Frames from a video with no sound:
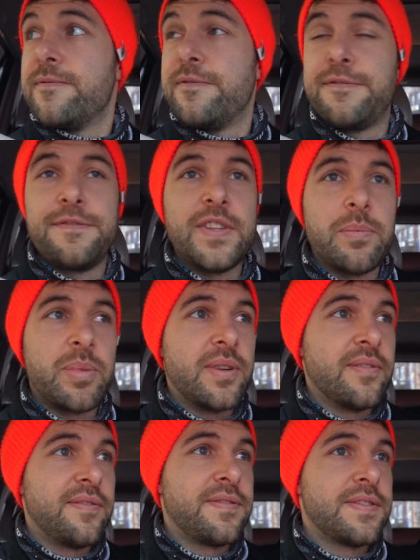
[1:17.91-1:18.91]

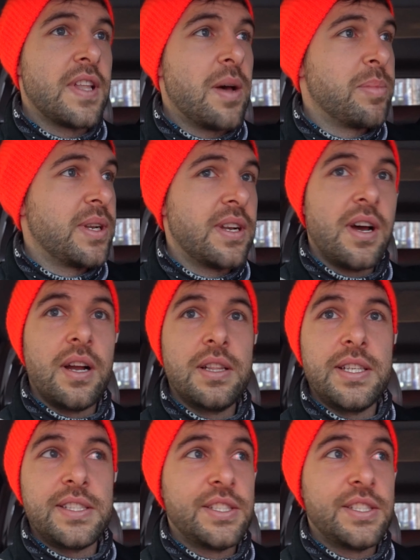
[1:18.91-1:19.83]
flippin' floppin' ugly